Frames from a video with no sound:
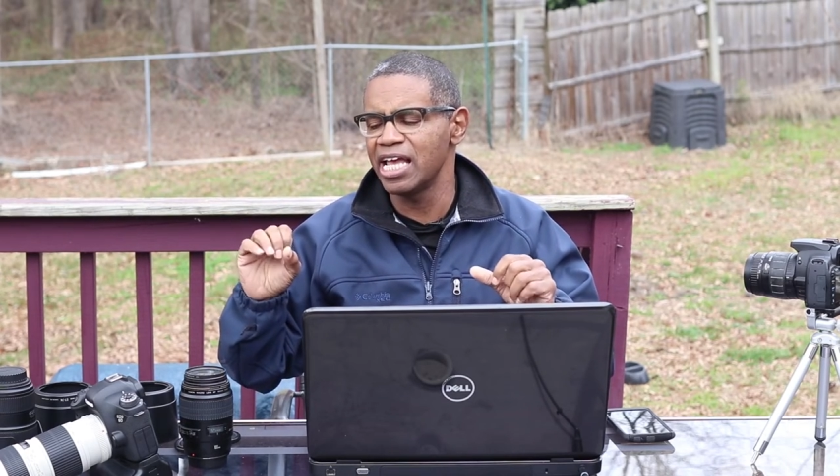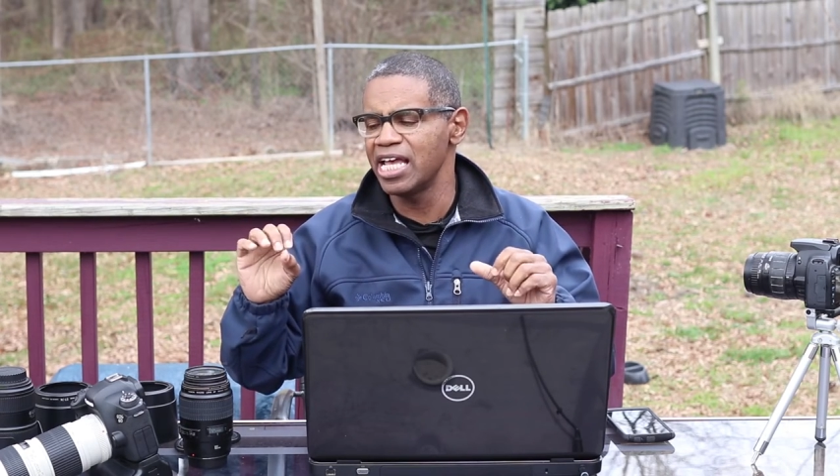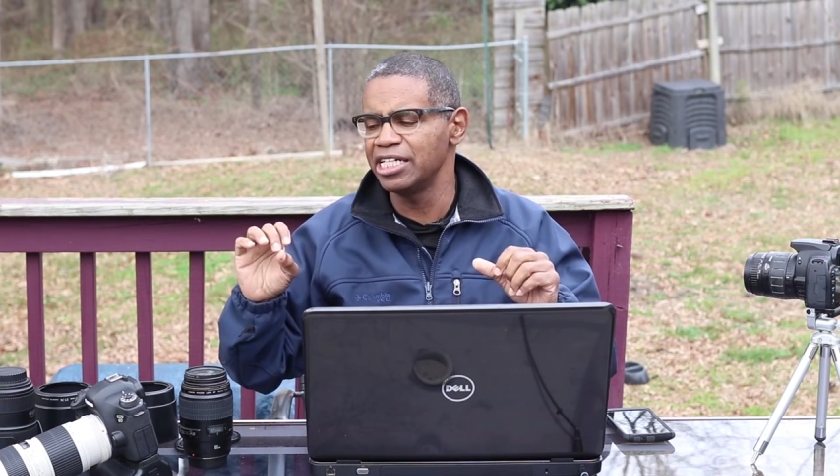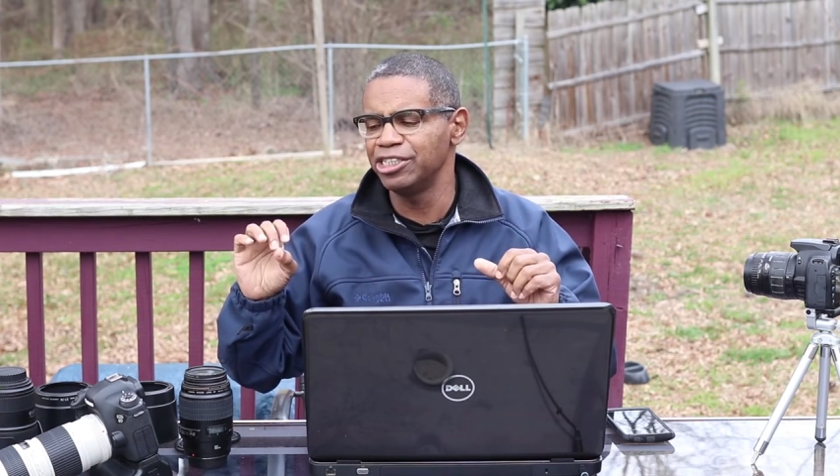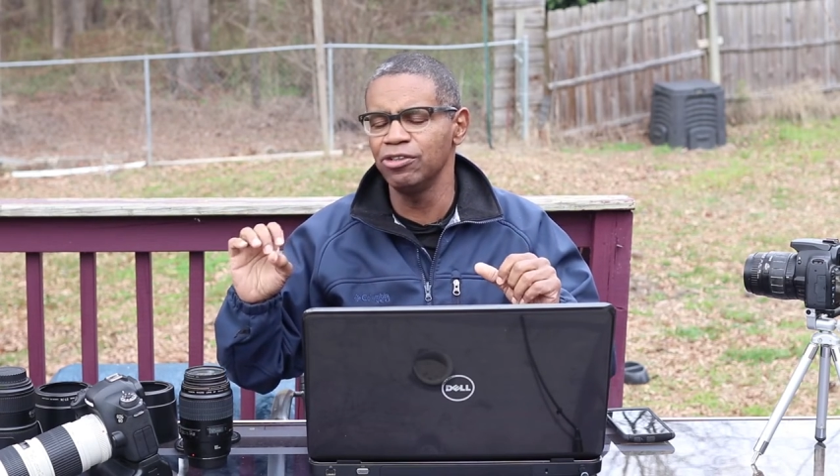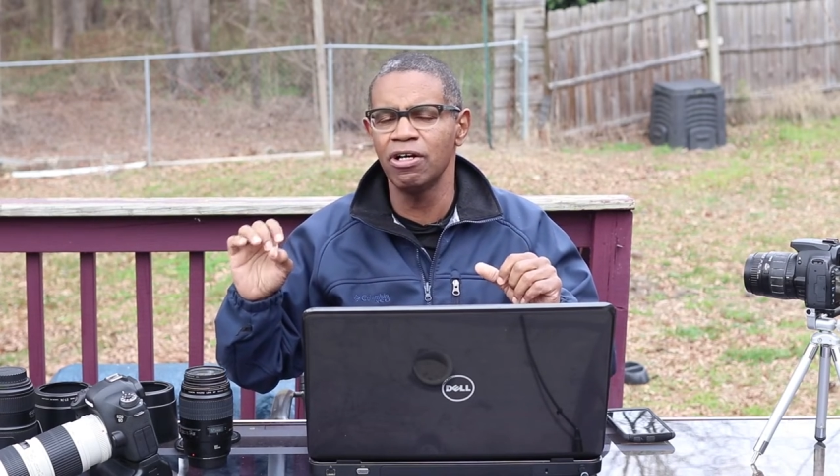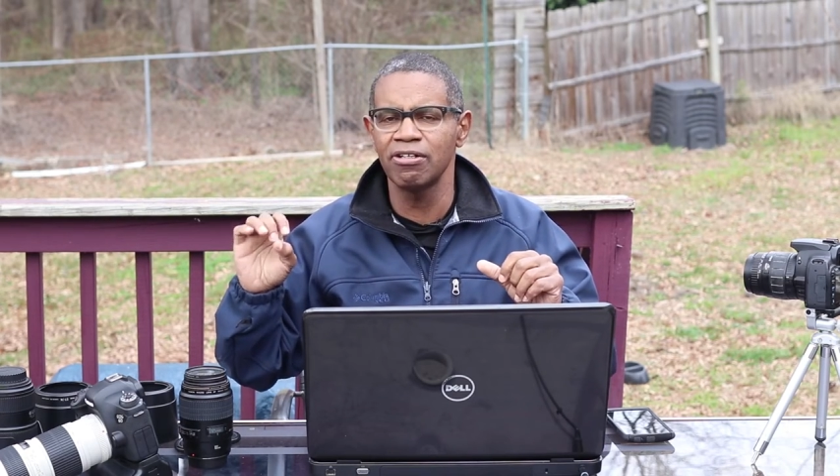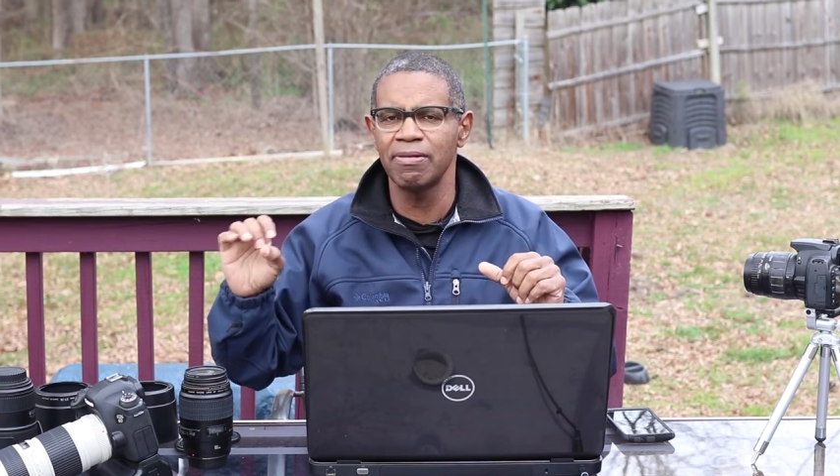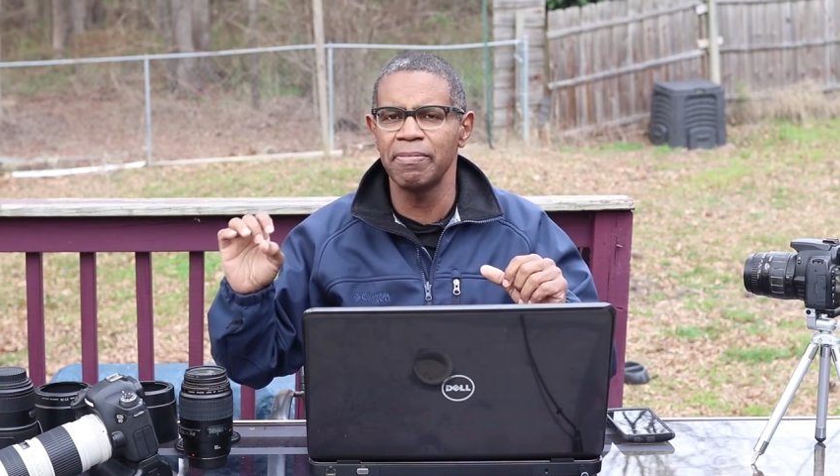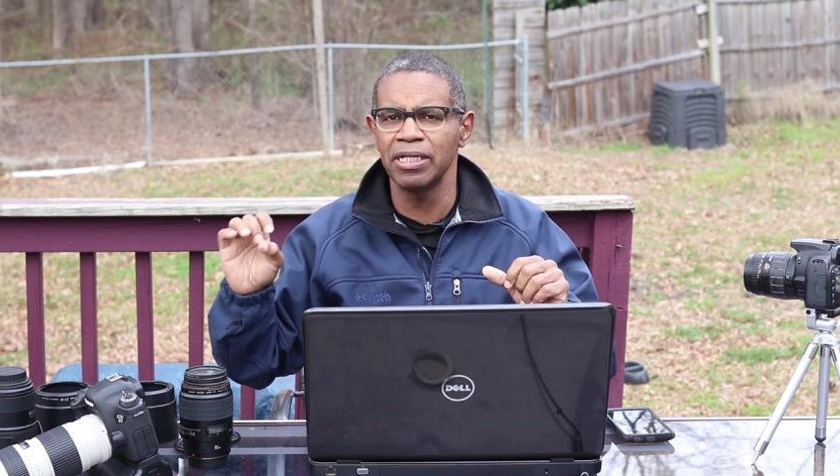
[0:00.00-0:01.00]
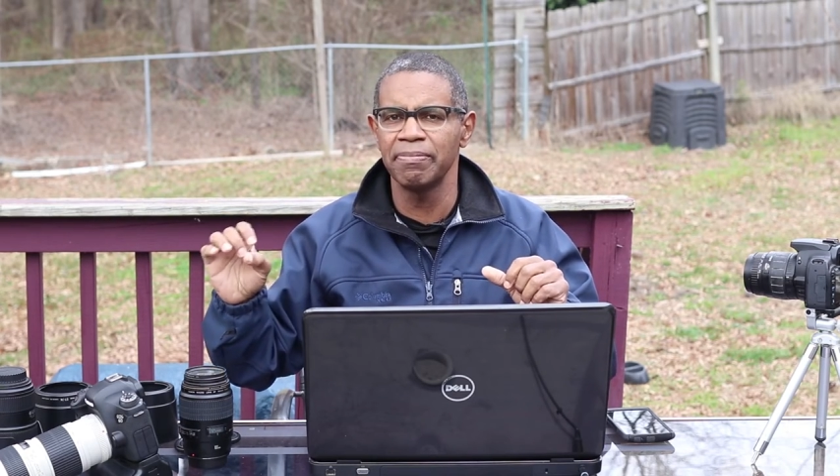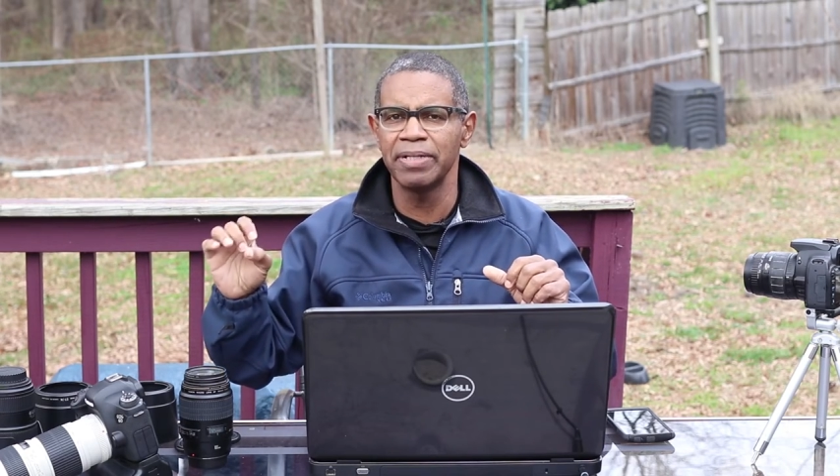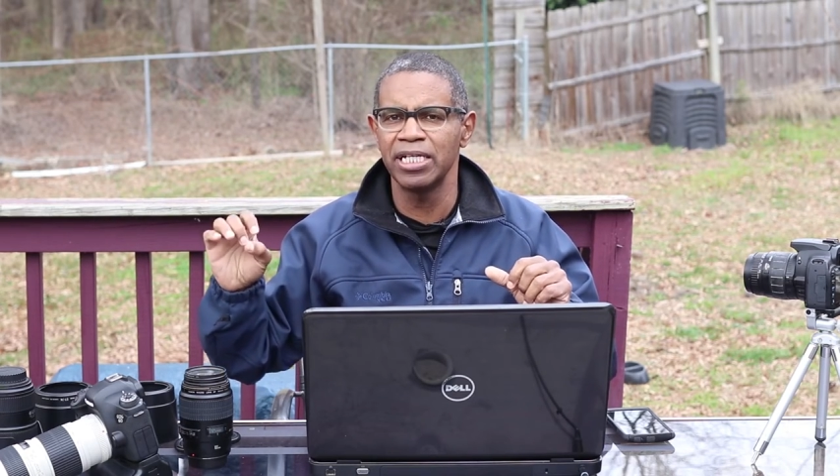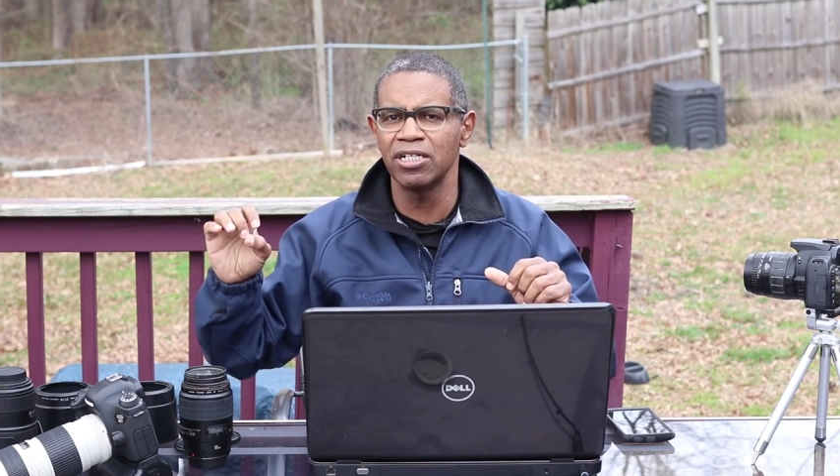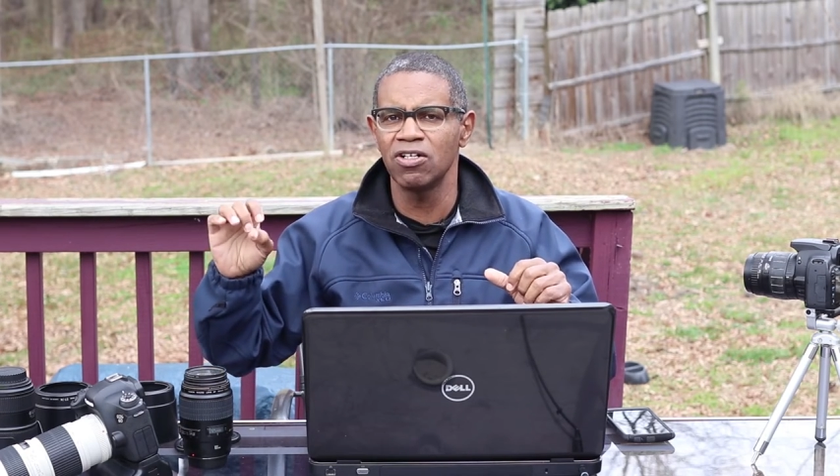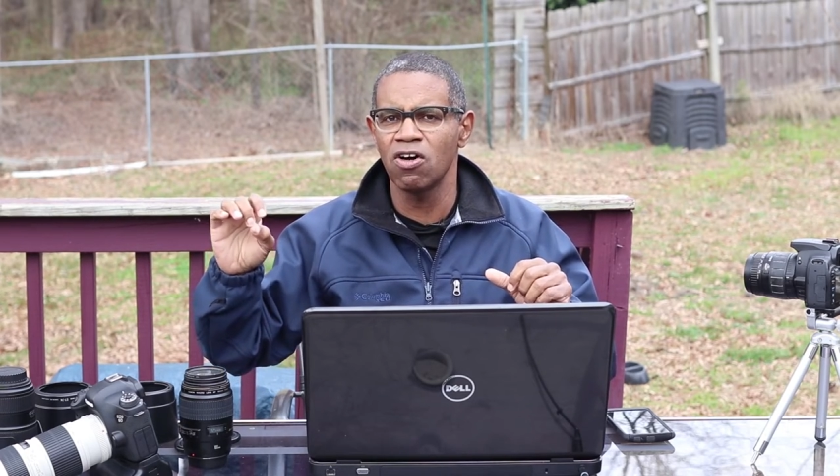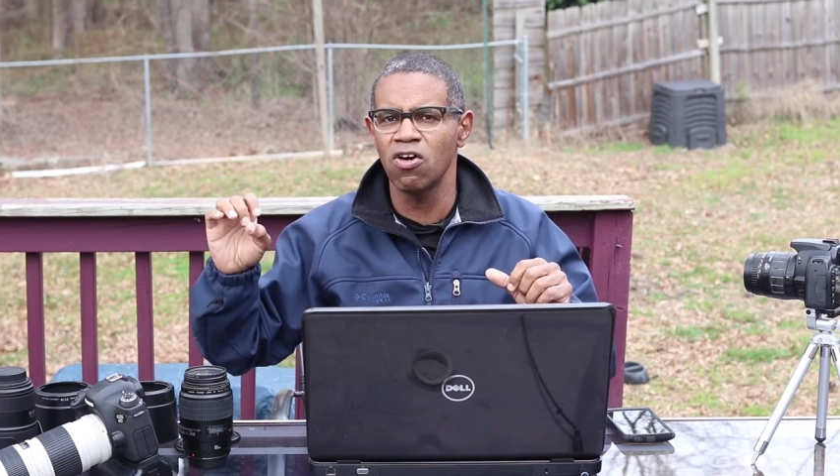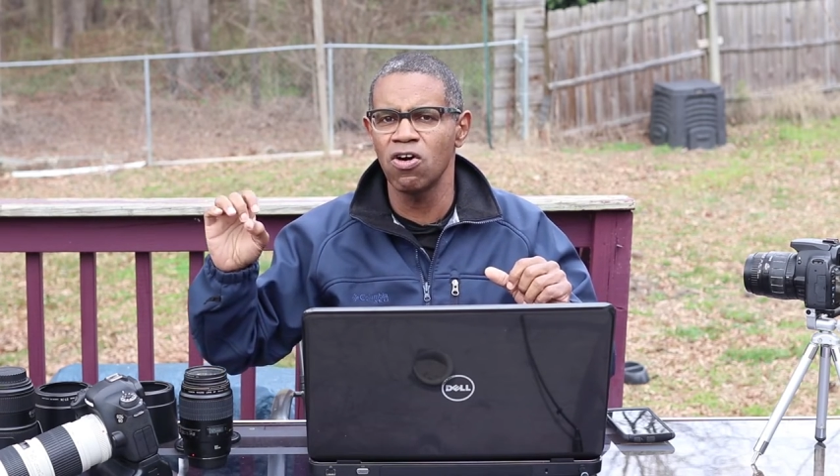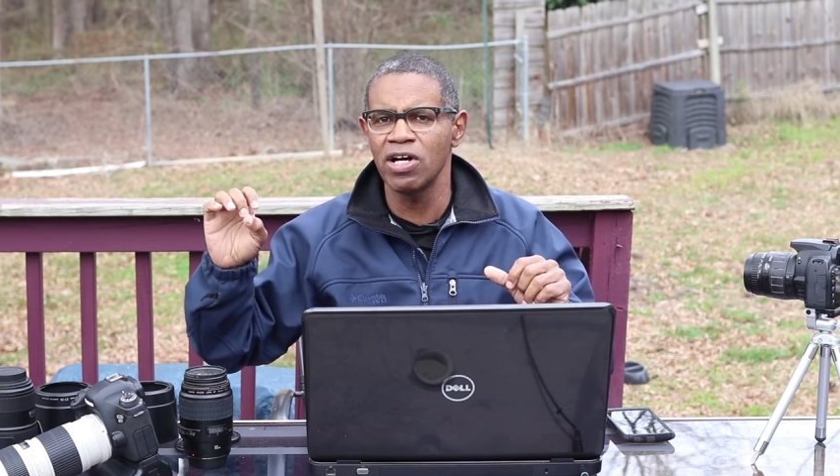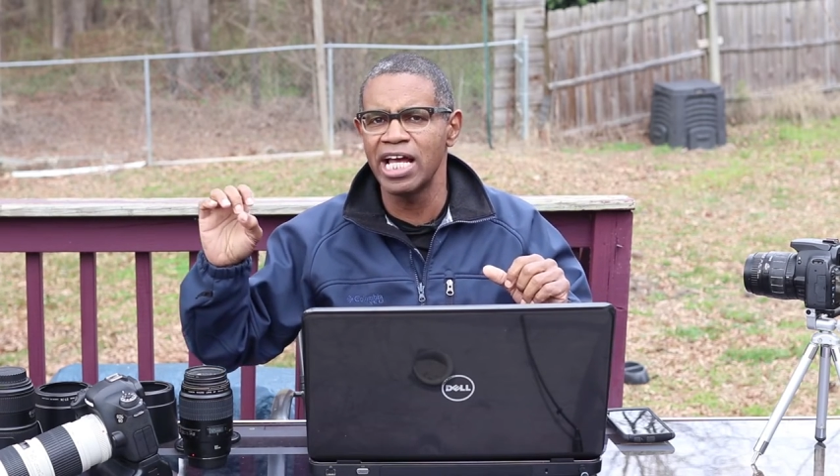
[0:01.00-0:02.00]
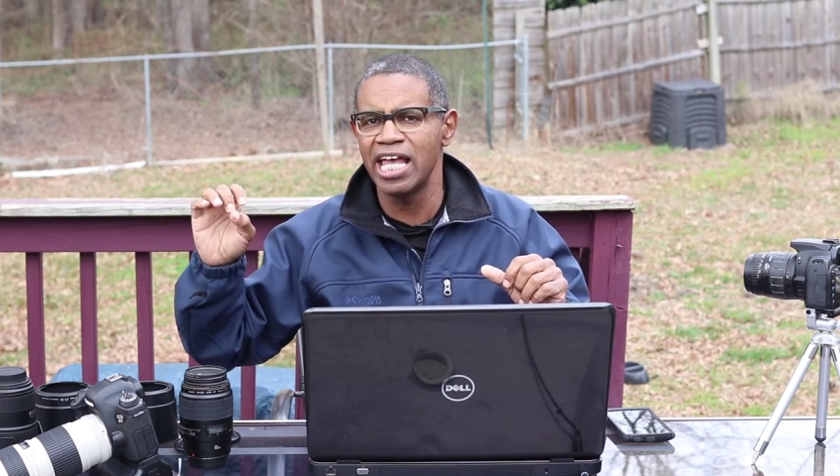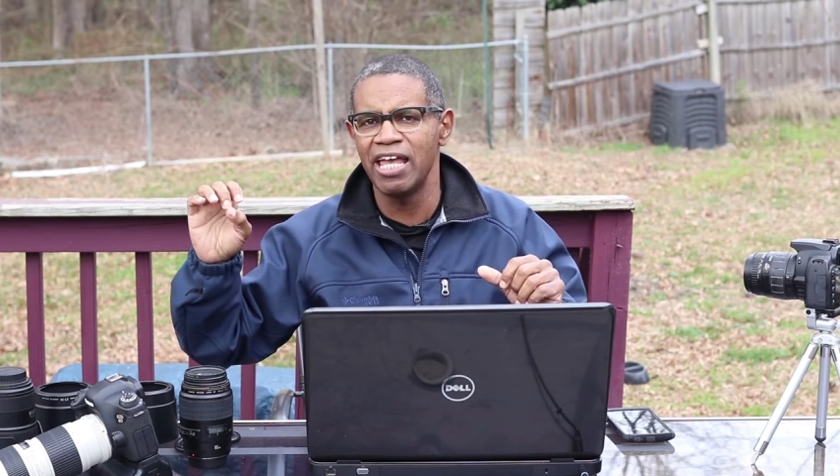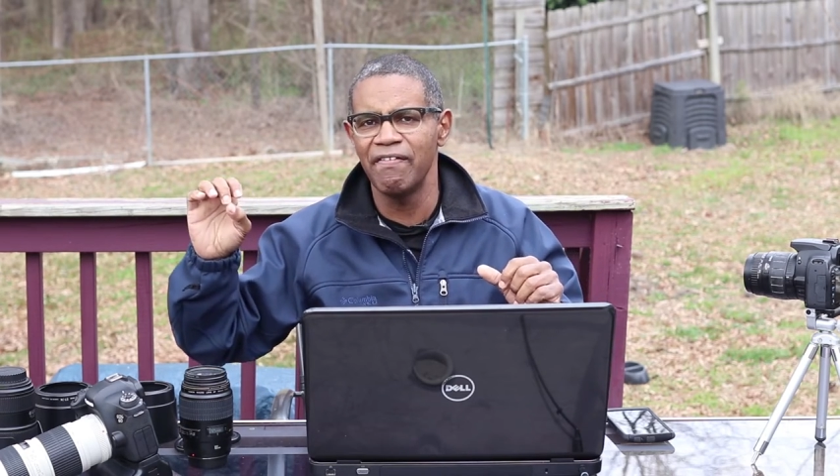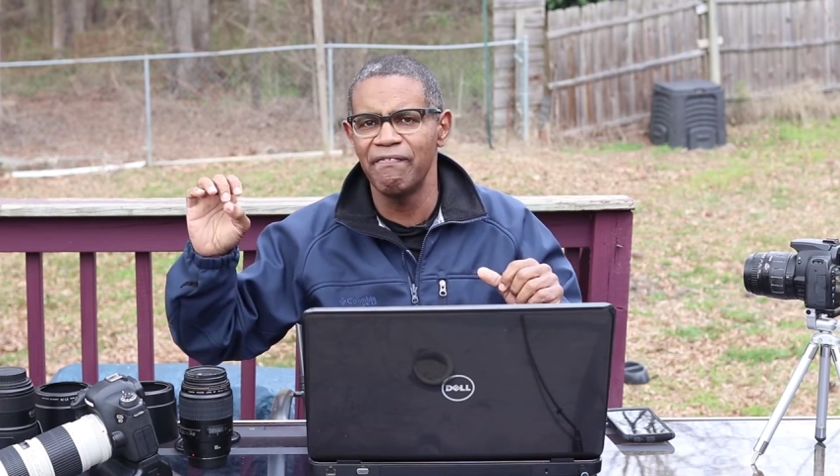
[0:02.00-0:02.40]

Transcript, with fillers: a 200 millimeter or a